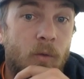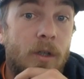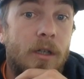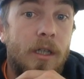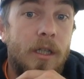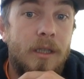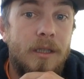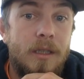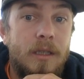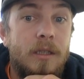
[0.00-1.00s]
1
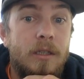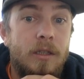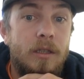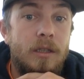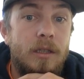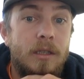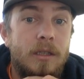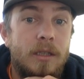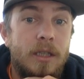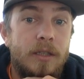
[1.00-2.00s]

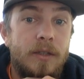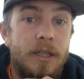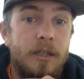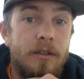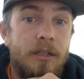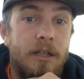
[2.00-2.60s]
says right here the